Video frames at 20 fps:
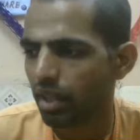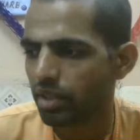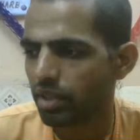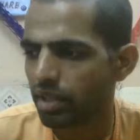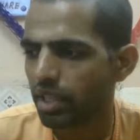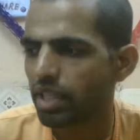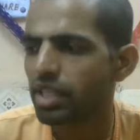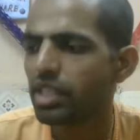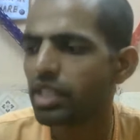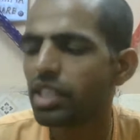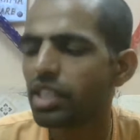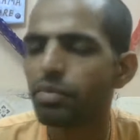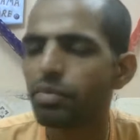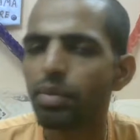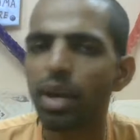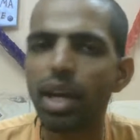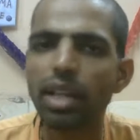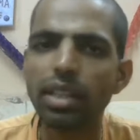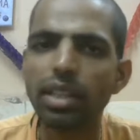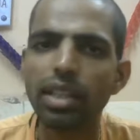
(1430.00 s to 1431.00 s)
change his
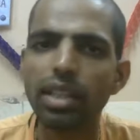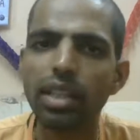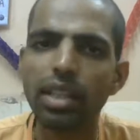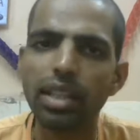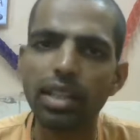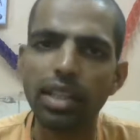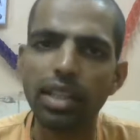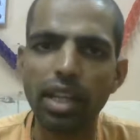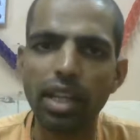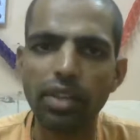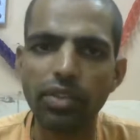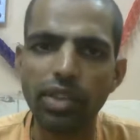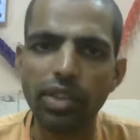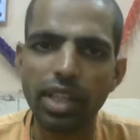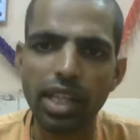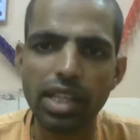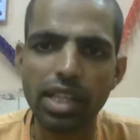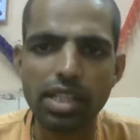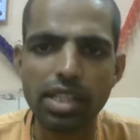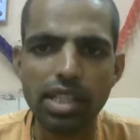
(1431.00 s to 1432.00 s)
path, then we
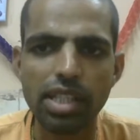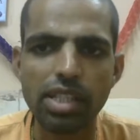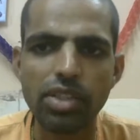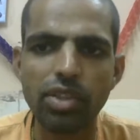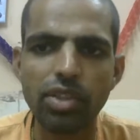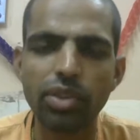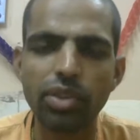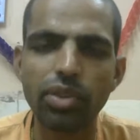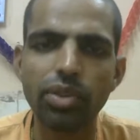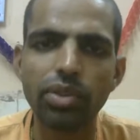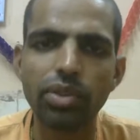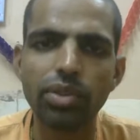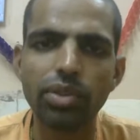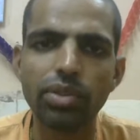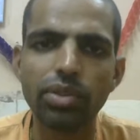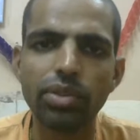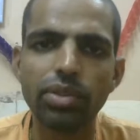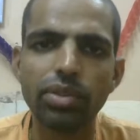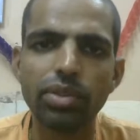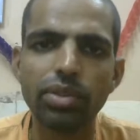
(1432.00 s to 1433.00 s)
can change our guru.